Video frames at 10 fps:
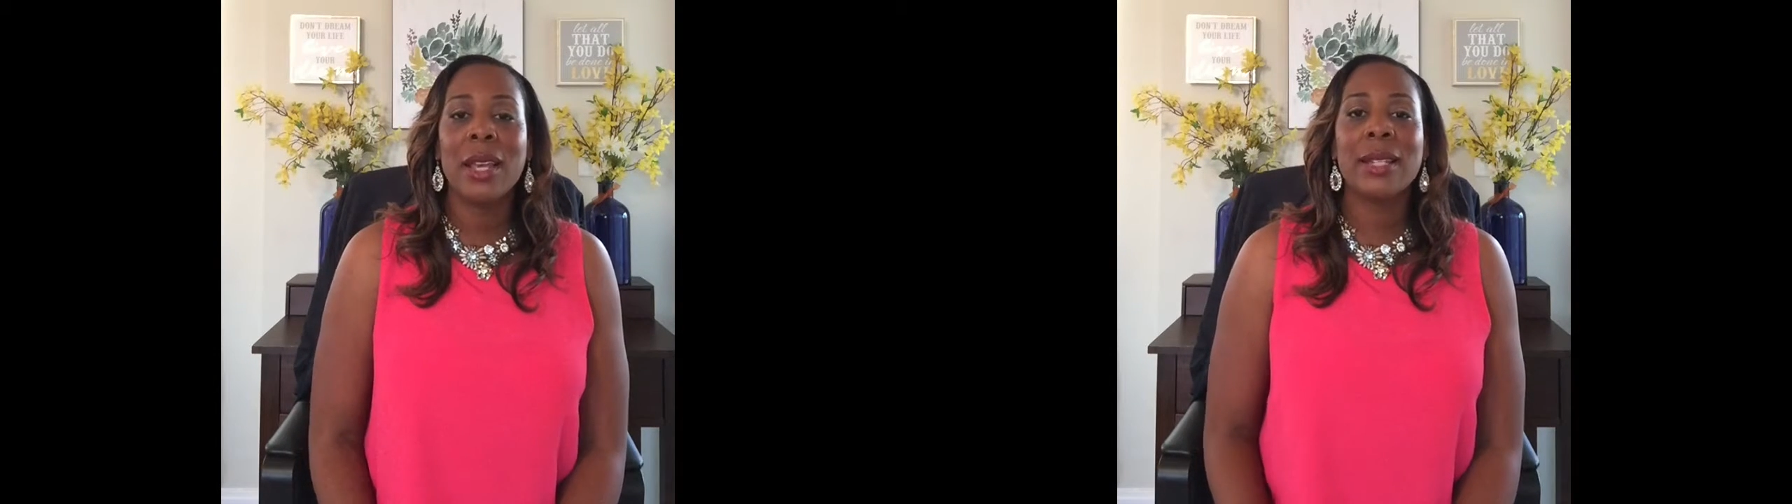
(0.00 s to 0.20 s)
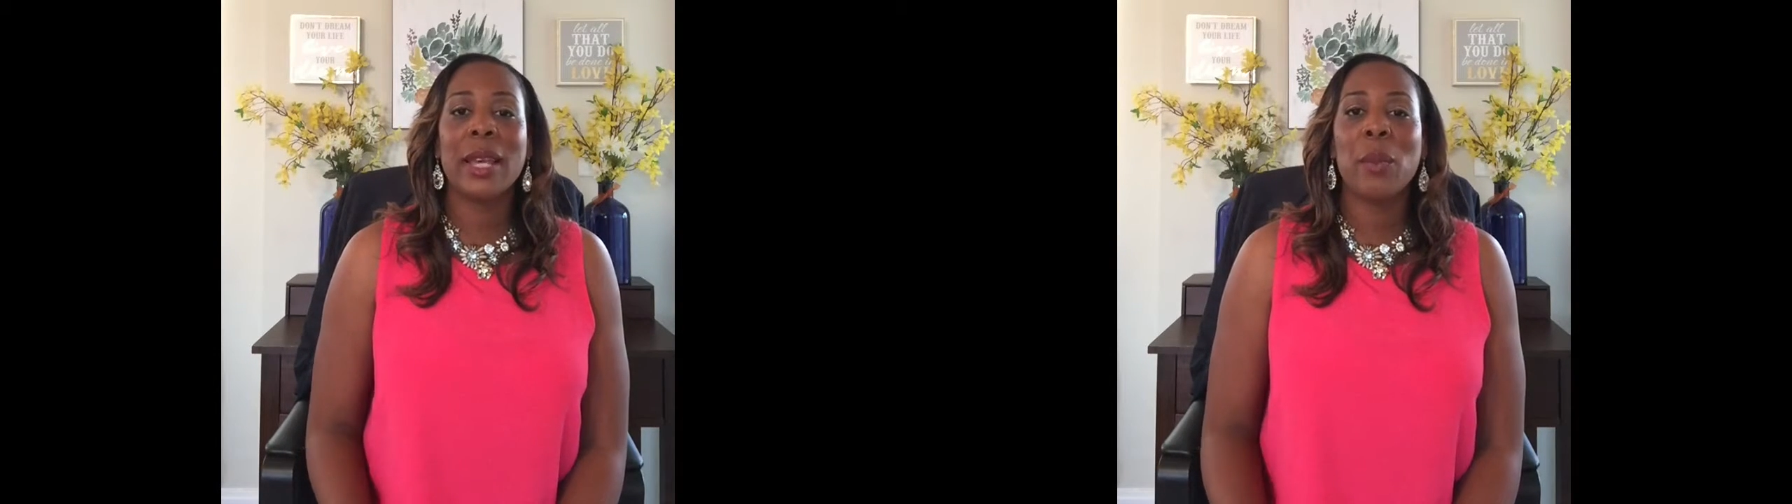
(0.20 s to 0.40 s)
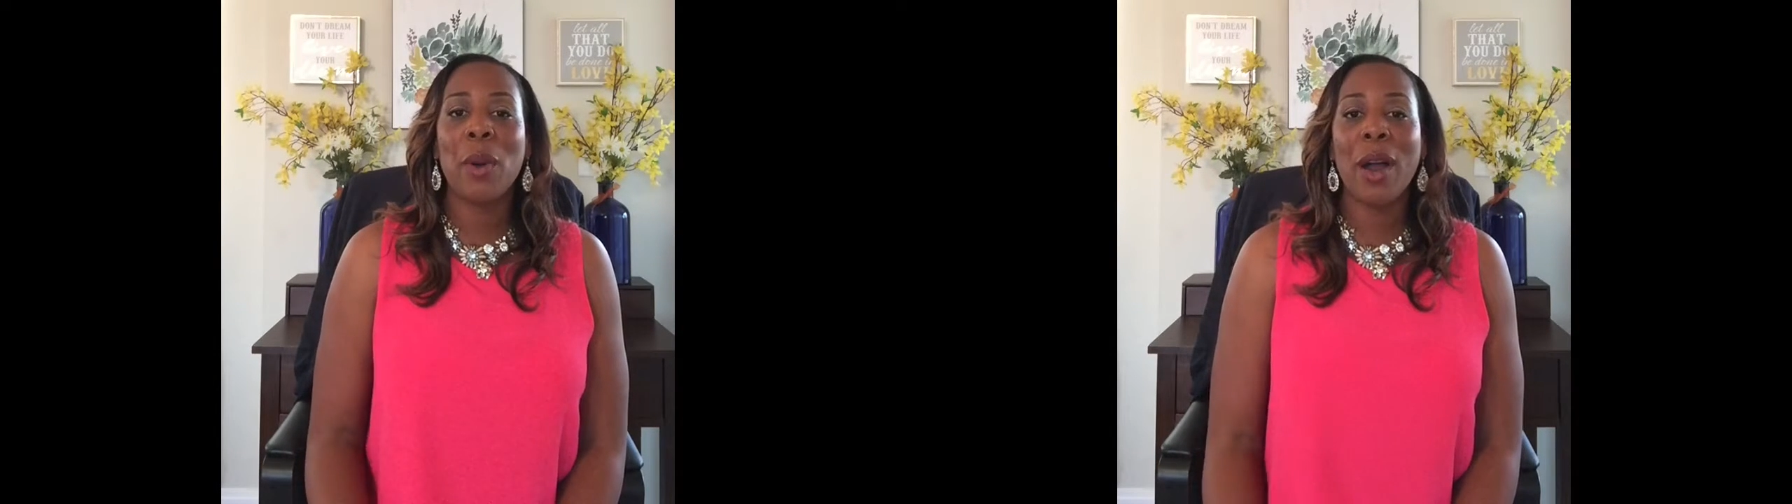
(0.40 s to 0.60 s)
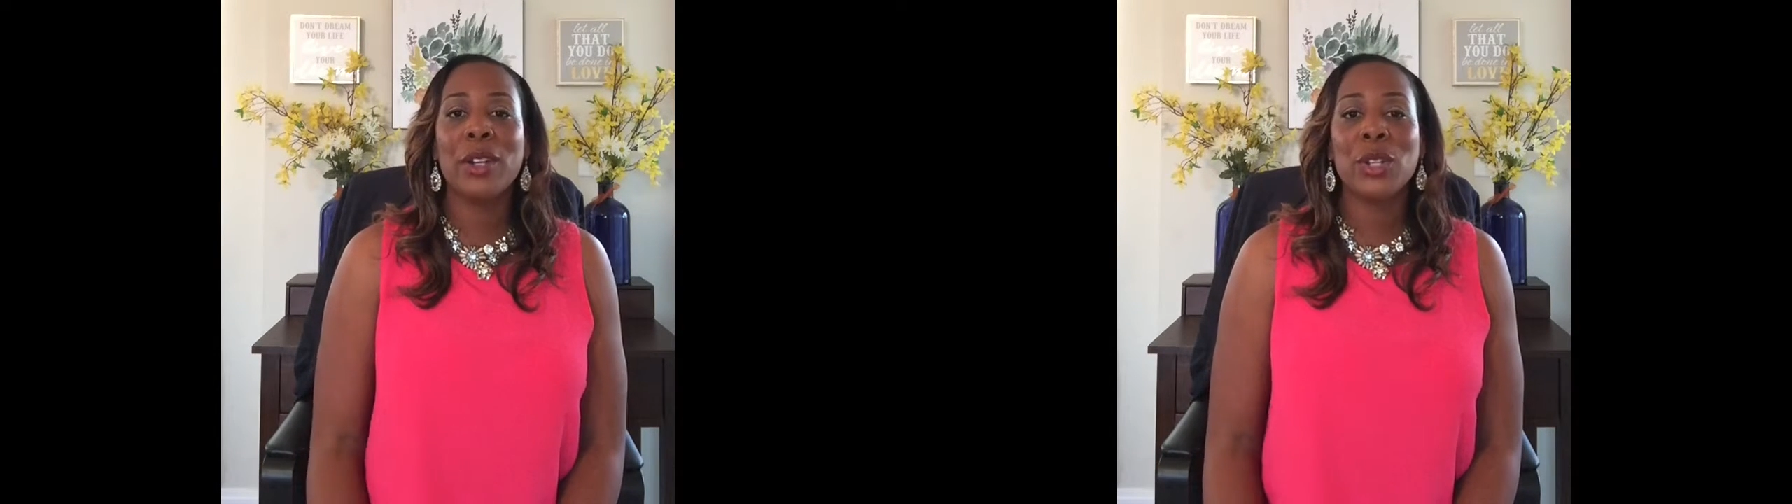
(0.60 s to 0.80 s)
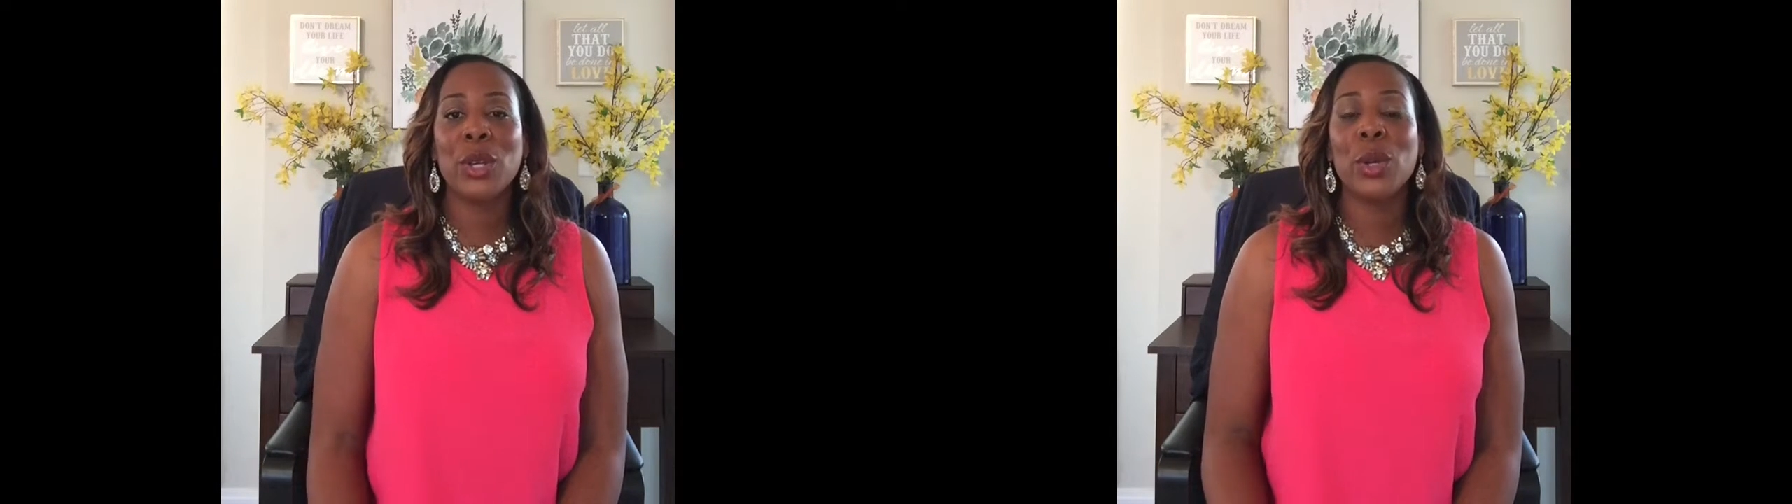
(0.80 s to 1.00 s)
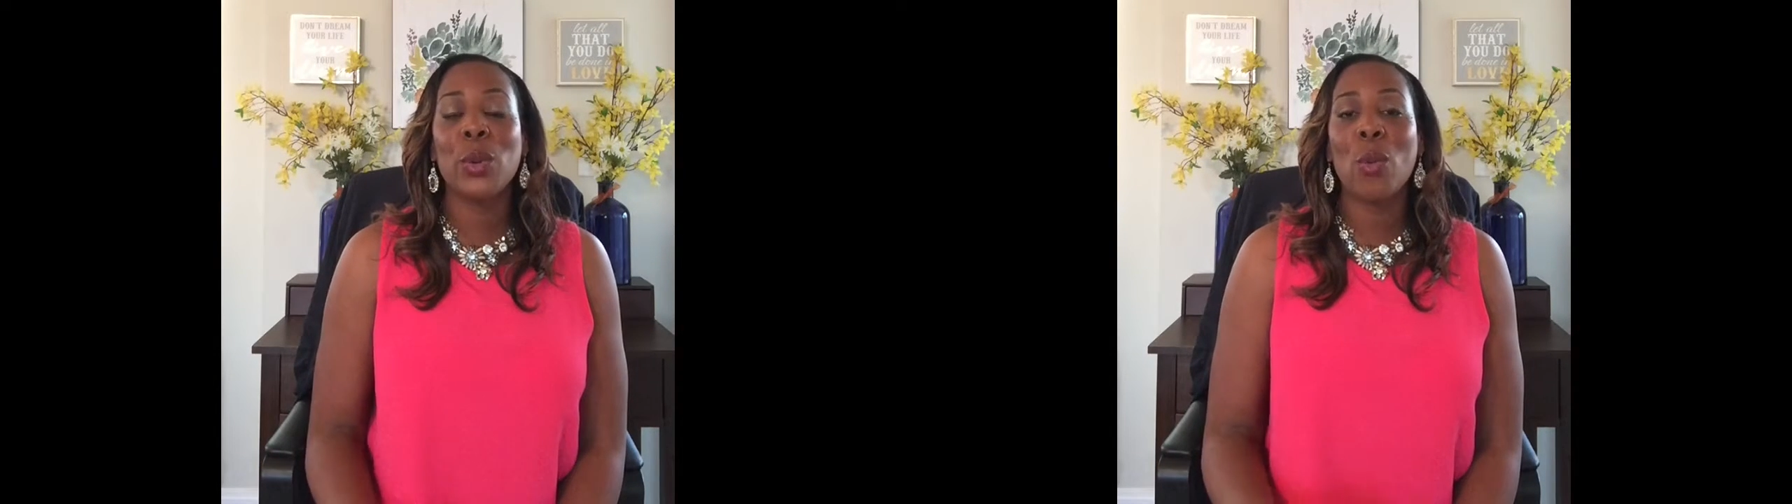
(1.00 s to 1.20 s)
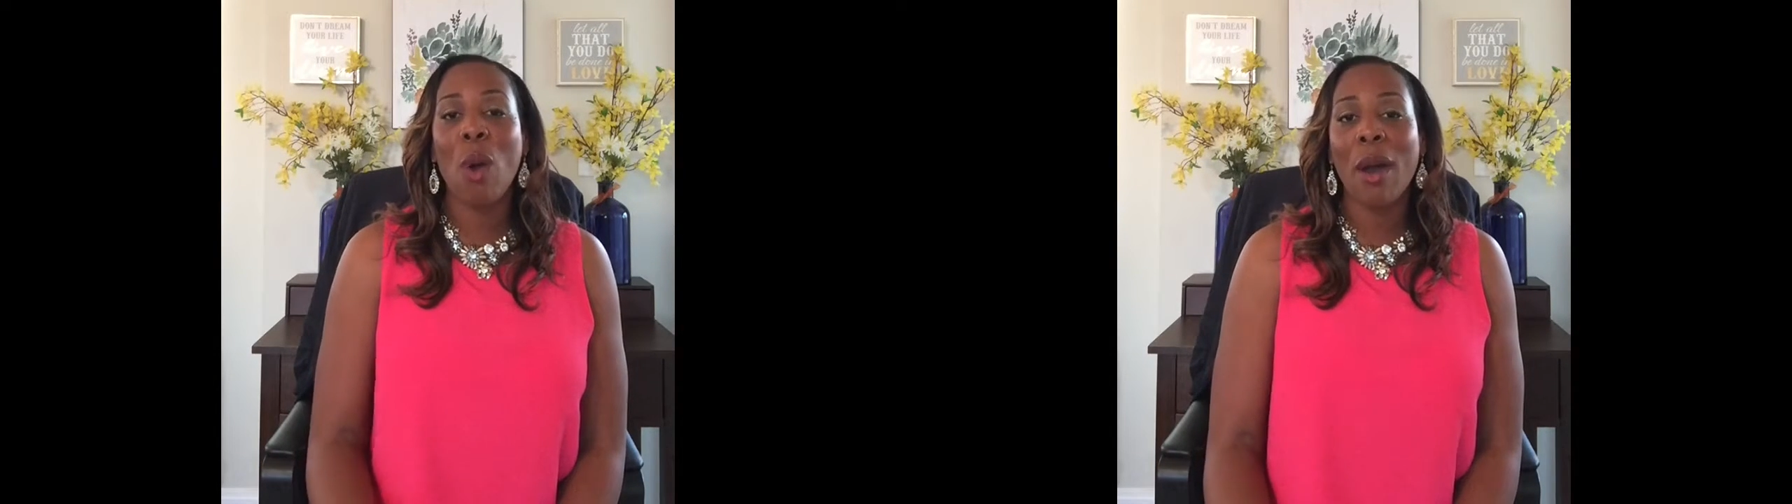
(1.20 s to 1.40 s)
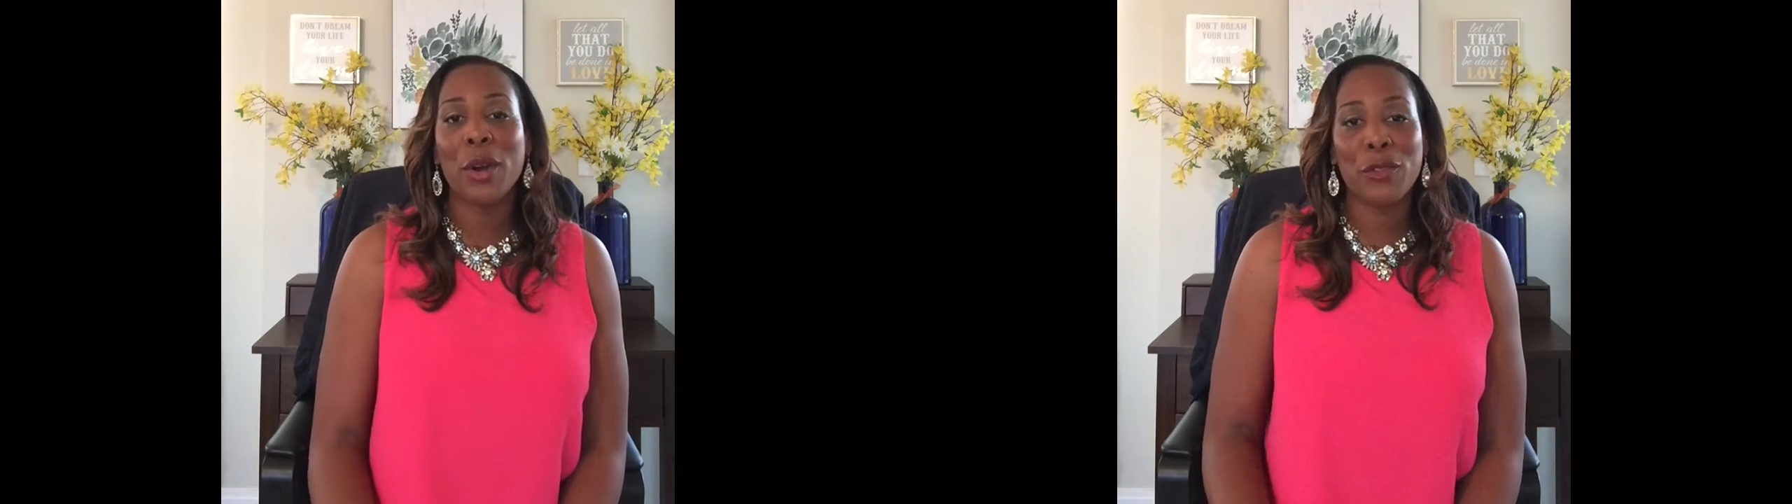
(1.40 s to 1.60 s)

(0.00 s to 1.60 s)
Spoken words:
to impart to you water